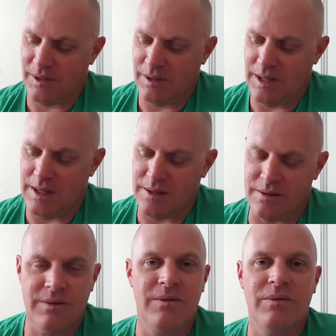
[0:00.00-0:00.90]
And
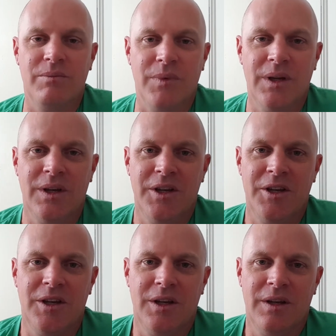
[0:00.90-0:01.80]

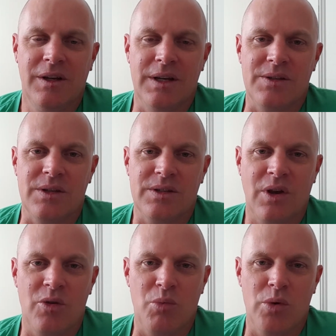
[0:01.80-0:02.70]
as
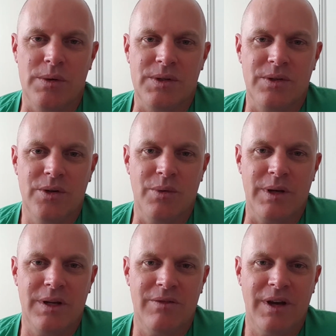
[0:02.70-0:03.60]
home brewers do, we
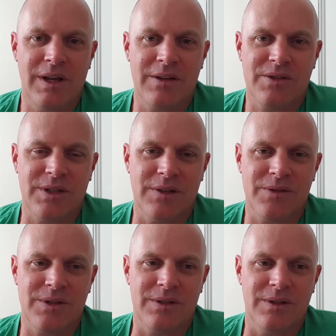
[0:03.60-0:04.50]
innovate
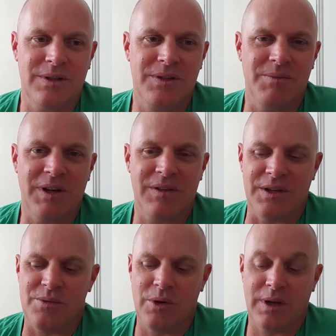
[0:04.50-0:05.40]
ourselves to make
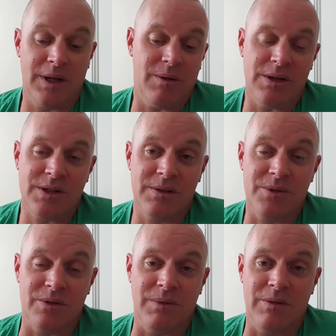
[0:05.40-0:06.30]
things work. Anyway, it seems
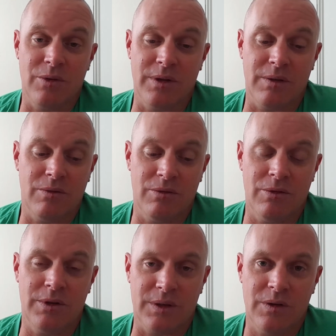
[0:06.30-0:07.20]
to have been really,
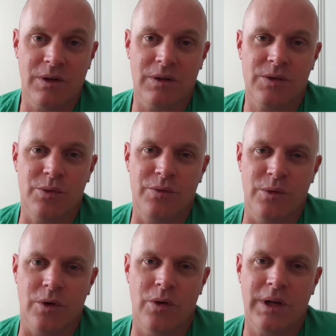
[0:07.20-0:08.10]
really good. I got 2 full
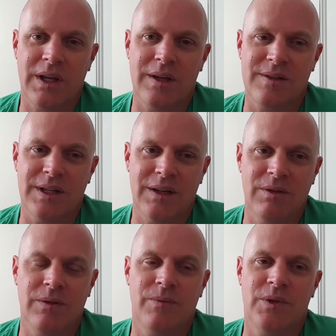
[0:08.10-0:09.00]
corny kegs out of
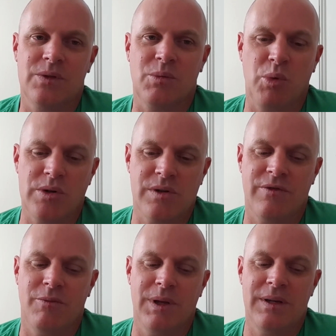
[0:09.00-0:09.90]
it. There was a pressure
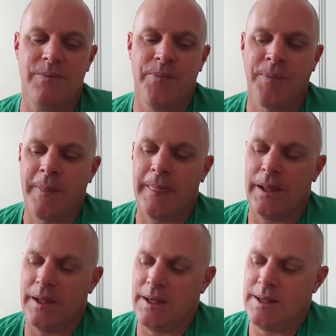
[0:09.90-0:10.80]
ferment
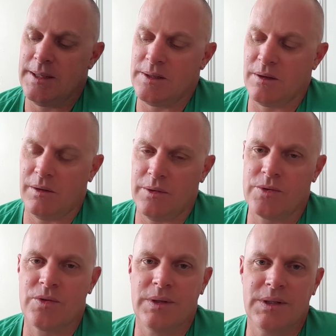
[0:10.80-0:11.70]
and
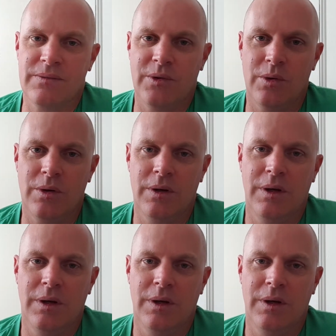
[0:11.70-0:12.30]
closed transfer.